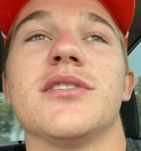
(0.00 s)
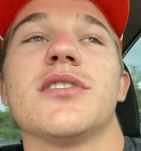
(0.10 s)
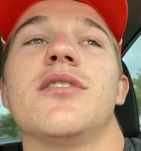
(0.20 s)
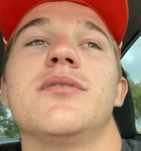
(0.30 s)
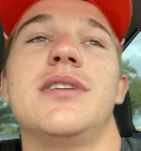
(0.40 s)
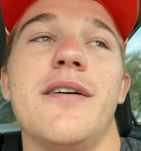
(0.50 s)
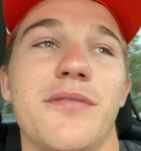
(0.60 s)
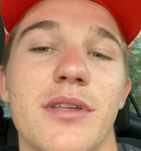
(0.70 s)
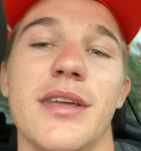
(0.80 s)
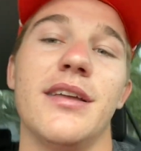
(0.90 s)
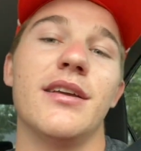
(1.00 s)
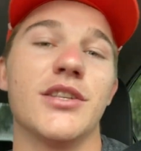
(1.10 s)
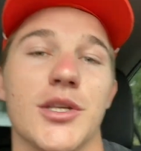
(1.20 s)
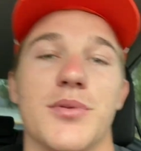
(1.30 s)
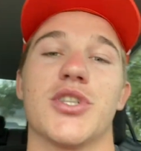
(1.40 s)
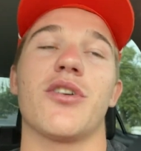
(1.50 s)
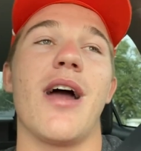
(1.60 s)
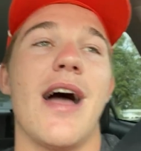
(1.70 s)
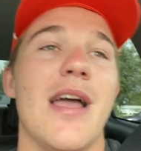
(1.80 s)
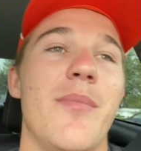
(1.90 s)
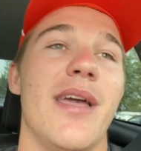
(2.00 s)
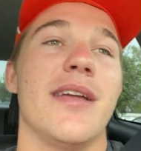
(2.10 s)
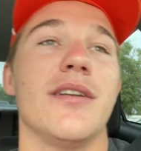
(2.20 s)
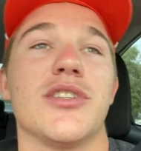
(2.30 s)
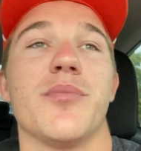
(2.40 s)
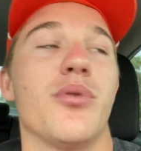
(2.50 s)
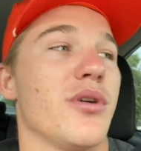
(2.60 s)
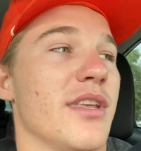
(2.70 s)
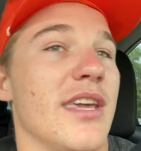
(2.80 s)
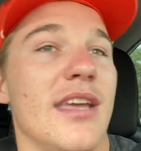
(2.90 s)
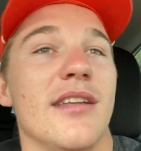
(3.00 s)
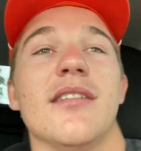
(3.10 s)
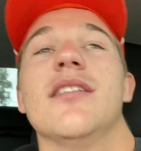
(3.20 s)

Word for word: So definitely subscribe and support the kid.